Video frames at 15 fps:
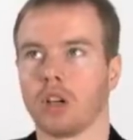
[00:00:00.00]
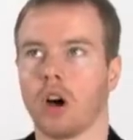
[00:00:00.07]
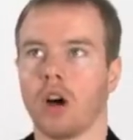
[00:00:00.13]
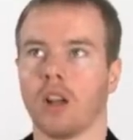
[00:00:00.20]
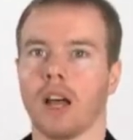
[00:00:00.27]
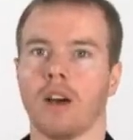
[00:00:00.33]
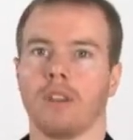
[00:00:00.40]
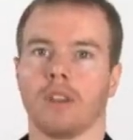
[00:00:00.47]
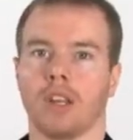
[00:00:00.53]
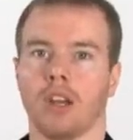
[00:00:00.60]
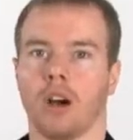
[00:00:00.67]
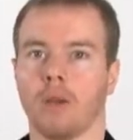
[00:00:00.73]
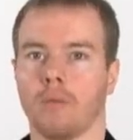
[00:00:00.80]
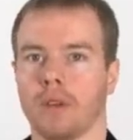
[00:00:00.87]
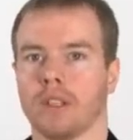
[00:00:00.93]
call out the
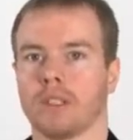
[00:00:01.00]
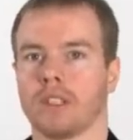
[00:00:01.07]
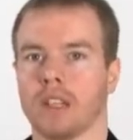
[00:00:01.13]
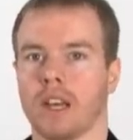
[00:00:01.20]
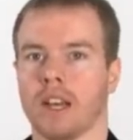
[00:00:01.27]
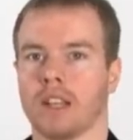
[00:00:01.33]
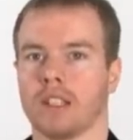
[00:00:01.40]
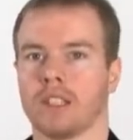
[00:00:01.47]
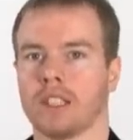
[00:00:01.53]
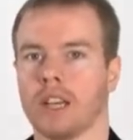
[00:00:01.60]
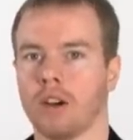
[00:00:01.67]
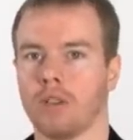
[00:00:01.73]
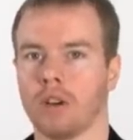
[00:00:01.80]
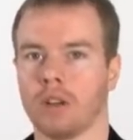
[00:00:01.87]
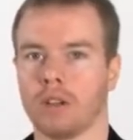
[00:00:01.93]
armies, and
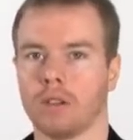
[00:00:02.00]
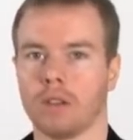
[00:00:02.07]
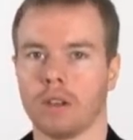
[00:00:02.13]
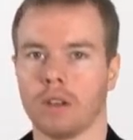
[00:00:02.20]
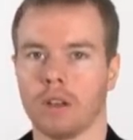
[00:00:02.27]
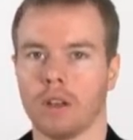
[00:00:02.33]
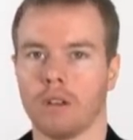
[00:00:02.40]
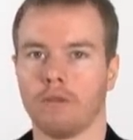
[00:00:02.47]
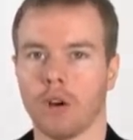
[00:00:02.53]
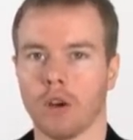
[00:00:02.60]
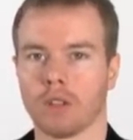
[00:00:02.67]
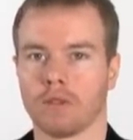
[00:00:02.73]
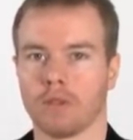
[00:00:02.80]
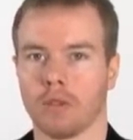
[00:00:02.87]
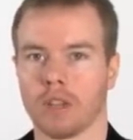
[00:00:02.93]
Sauron
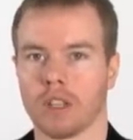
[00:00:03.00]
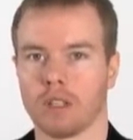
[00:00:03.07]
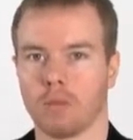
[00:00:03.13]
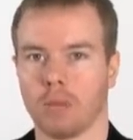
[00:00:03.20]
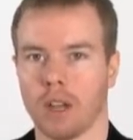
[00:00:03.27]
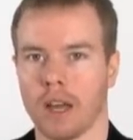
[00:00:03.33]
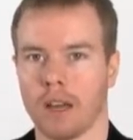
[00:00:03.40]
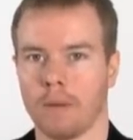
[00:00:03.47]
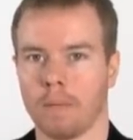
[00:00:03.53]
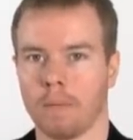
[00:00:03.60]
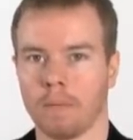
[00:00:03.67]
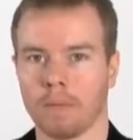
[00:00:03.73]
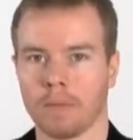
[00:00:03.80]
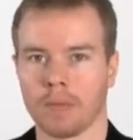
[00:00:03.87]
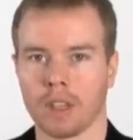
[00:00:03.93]
falls for this plan.
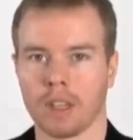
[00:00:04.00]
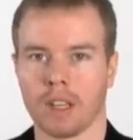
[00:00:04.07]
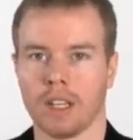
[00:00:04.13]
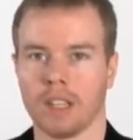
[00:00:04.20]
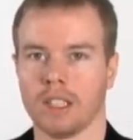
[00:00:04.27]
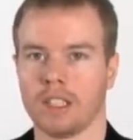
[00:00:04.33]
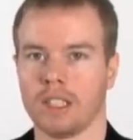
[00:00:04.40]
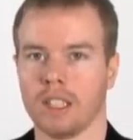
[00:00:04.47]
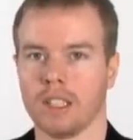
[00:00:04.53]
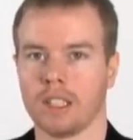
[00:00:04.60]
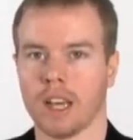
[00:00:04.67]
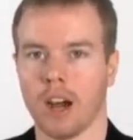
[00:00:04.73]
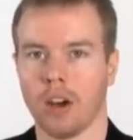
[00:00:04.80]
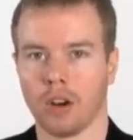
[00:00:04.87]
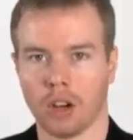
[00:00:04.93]
He sees
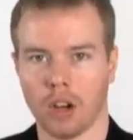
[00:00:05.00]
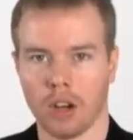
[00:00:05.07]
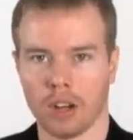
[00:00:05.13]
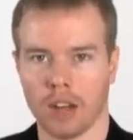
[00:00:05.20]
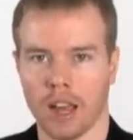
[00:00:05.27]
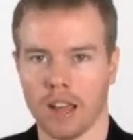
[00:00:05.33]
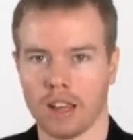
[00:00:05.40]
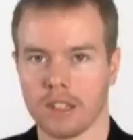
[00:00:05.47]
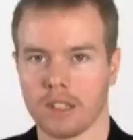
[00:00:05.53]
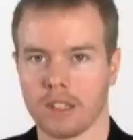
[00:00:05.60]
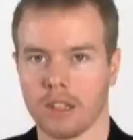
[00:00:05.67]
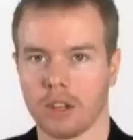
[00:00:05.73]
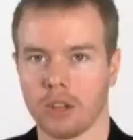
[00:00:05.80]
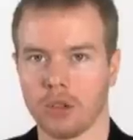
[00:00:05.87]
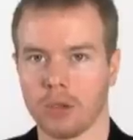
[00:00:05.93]
Aragorn as
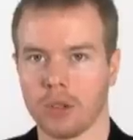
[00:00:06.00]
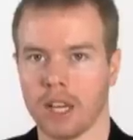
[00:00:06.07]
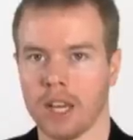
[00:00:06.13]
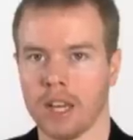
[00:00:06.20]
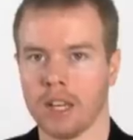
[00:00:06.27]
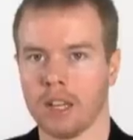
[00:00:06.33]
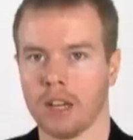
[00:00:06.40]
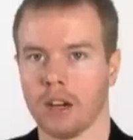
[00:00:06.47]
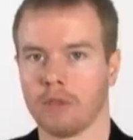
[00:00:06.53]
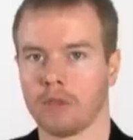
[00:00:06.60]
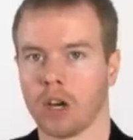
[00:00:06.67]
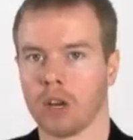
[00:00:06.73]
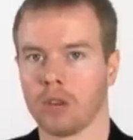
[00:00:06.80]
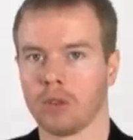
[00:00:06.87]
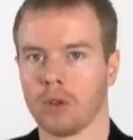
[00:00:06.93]
the new king of
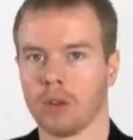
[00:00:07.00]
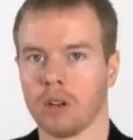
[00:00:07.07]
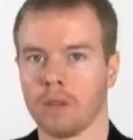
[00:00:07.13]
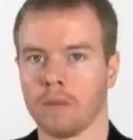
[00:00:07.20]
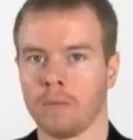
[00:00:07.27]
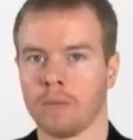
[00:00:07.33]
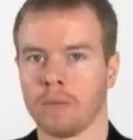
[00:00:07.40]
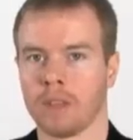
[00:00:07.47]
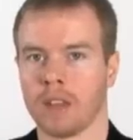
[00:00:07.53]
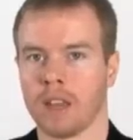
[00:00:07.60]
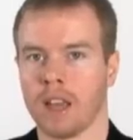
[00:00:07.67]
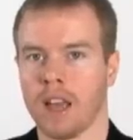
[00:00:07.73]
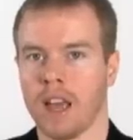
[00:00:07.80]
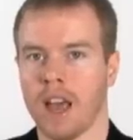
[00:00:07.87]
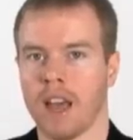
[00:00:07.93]
Gondor,
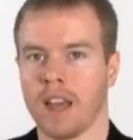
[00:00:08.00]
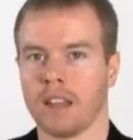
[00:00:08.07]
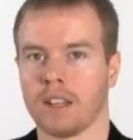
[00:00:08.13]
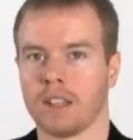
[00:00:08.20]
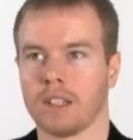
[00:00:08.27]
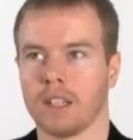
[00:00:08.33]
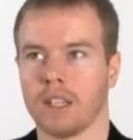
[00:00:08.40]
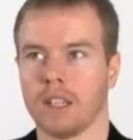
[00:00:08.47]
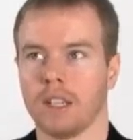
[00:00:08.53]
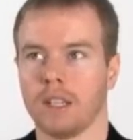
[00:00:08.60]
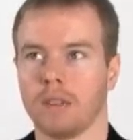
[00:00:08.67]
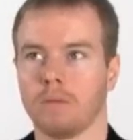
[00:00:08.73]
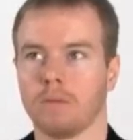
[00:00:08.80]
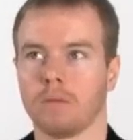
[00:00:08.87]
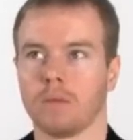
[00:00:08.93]
and
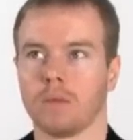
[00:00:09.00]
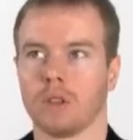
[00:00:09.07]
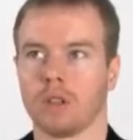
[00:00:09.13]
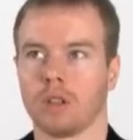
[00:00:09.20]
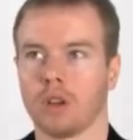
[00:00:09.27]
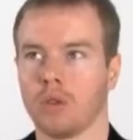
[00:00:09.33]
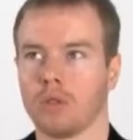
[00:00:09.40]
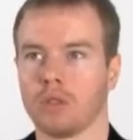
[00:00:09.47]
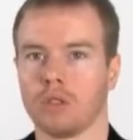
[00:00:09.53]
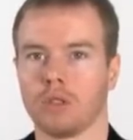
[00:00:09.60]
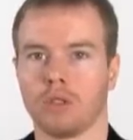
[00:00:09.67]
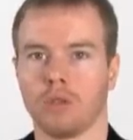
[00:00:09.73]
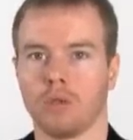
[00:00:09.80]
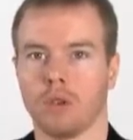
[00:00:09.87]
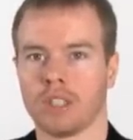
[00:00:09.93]
he goes
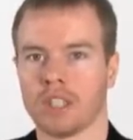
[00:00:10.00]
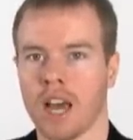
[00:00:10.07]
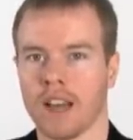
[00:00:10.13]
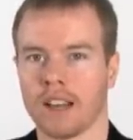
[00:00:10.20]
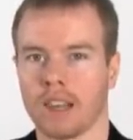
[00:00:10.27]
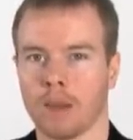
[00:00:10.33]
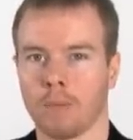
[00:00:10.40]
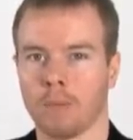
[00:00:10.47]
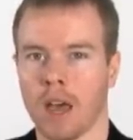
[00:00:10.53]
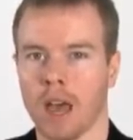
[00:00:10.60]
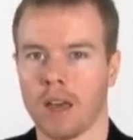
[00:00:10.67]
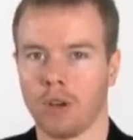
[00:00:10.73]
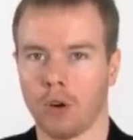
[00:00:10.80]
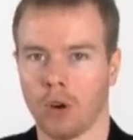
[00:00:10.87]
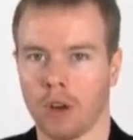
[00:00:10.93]
to attack them
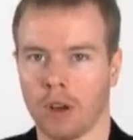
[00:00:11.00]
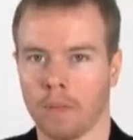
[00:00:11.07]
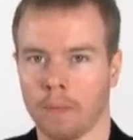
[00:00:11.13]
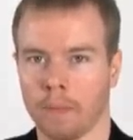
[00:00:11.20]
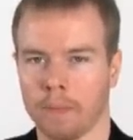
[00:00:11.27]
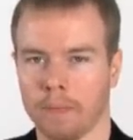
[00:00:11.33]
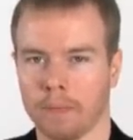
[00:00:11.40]
head on.